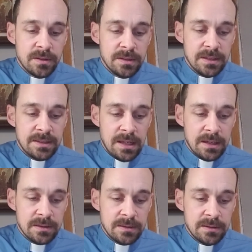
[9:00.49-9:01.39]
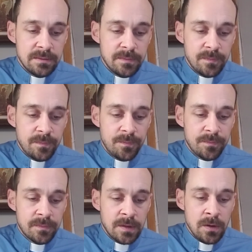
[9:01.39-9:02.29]
descendants,
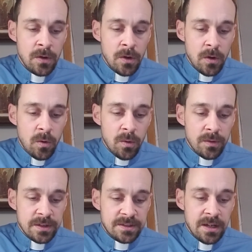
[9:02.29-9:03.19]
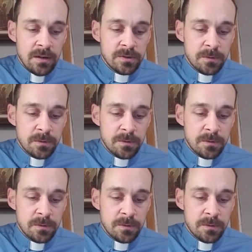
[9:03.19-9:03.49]
who were the singers